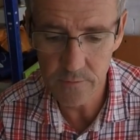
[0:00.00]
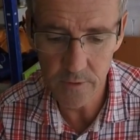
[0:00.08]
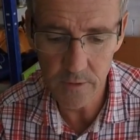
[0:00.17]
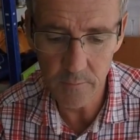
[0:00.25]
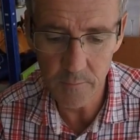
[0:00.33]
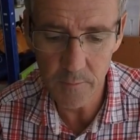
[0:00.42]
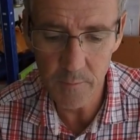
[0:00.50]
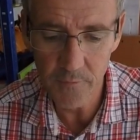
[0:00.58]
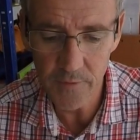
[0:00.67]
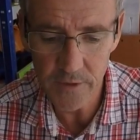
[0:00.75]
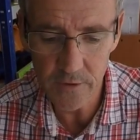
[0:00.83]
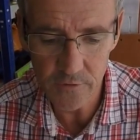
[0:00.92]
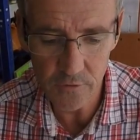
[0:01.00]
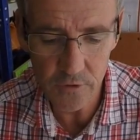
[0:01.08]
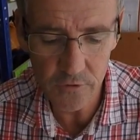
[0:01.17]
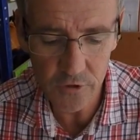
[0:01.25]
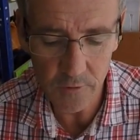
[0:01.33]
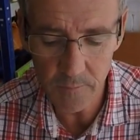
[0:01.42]
you know, my videos on
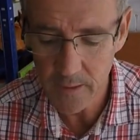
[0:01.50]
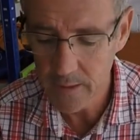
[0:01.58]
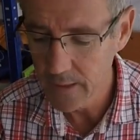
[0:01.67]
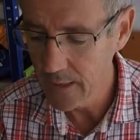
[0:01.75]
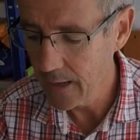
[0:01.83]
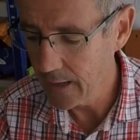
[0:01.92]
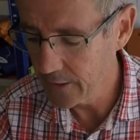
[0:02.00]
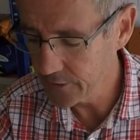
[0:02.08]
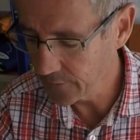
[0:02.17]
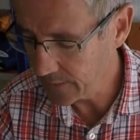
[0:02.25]
YouTube and I don't